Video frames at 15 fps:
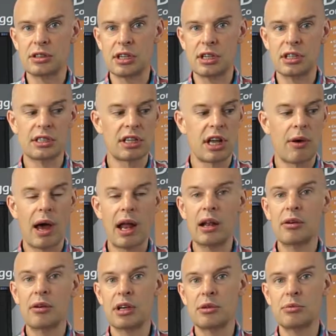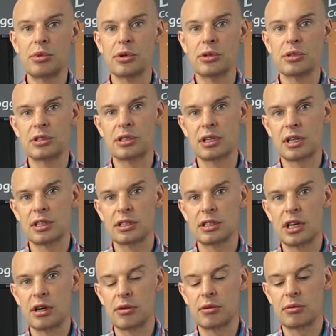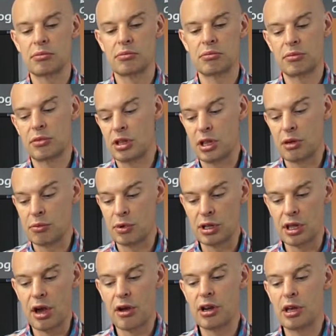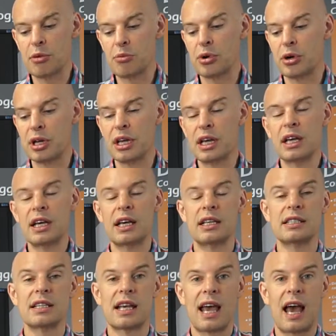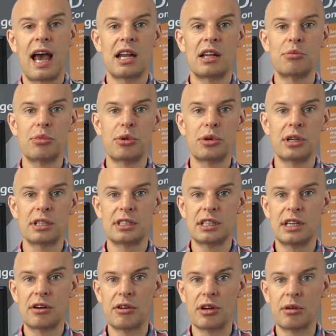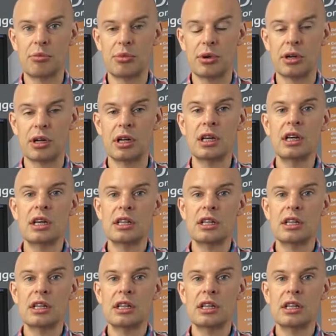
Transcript: So there's no analog inputs, the only input is a CAN input and a serial input.